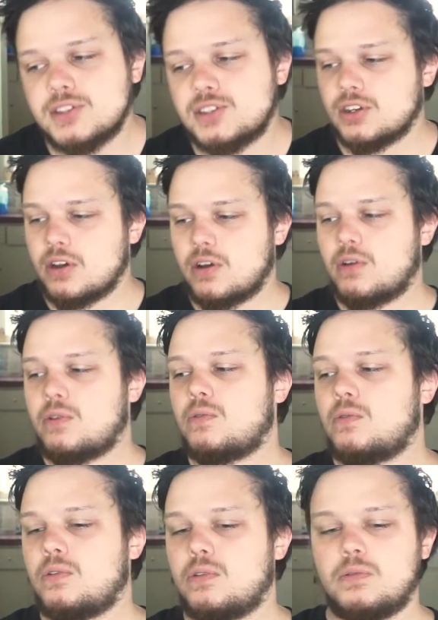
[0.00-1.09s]
So
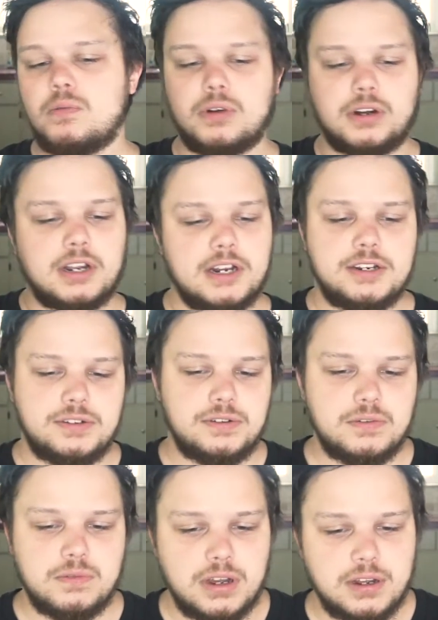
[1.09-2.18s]
we're gonna do
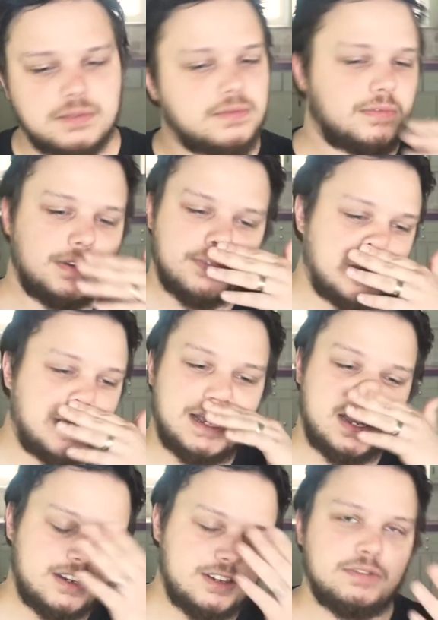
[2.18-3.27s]
what we fucking
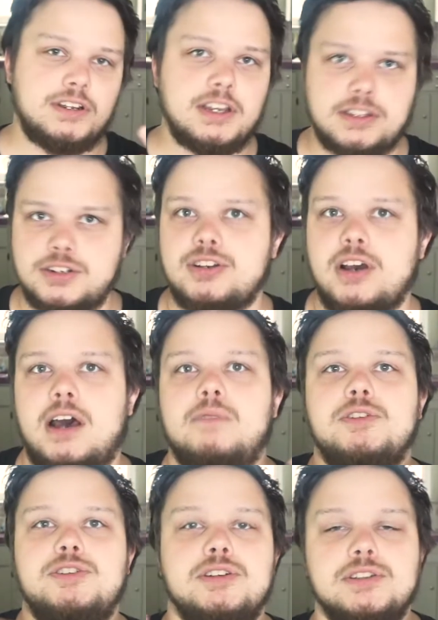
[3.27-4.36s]
gotta do to get the shot,
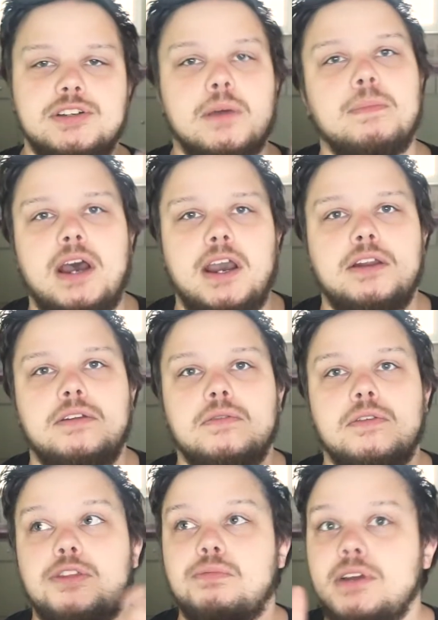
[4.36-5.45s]
which is combine
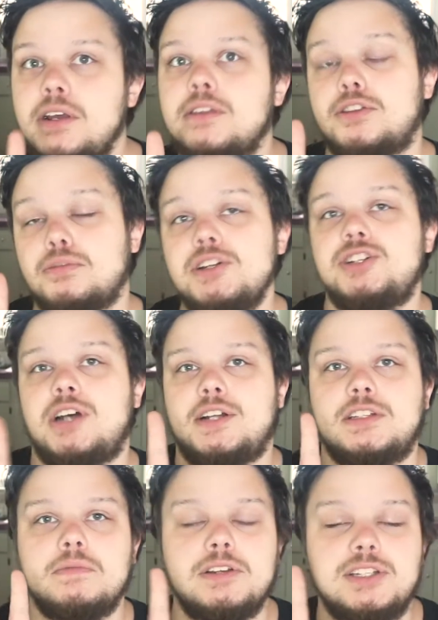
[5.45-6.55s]
the three shots
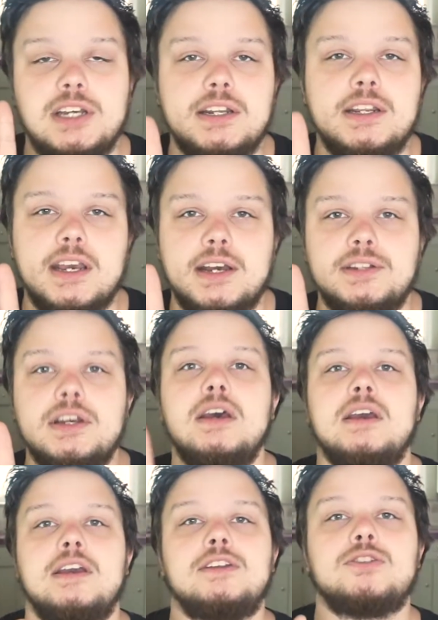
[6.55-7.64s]
that we did get
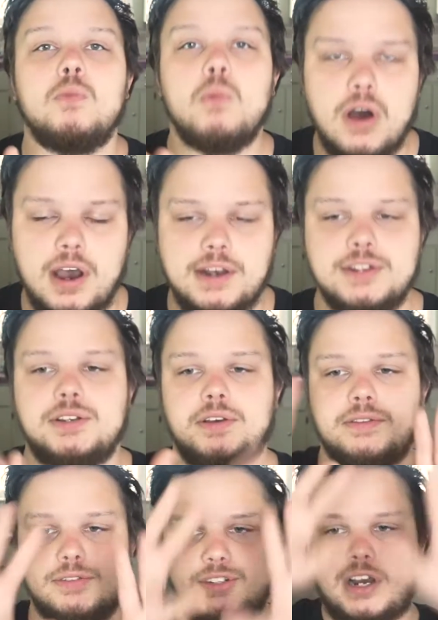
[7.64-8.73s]
into one, so
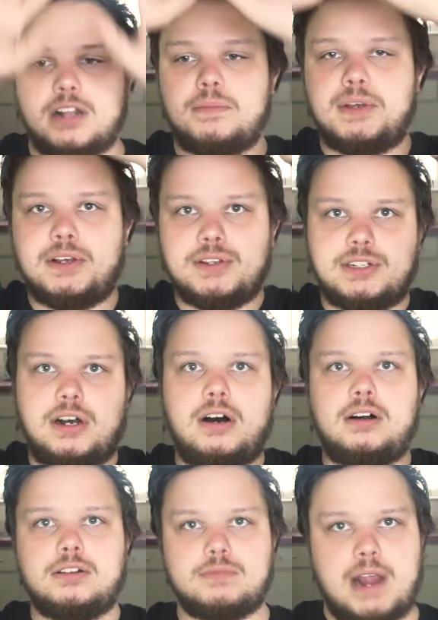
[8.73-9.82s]
there's dollar bills
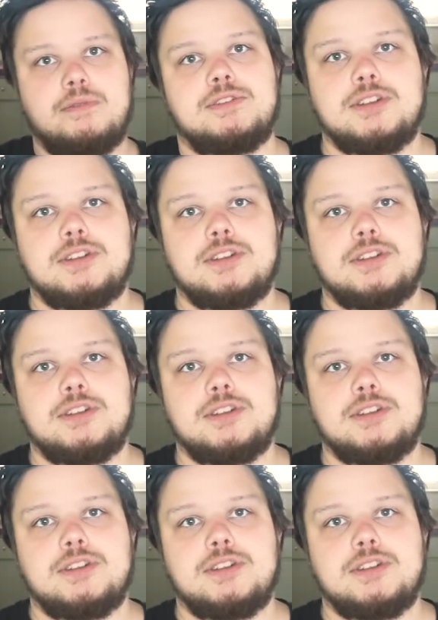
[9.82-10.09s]
all around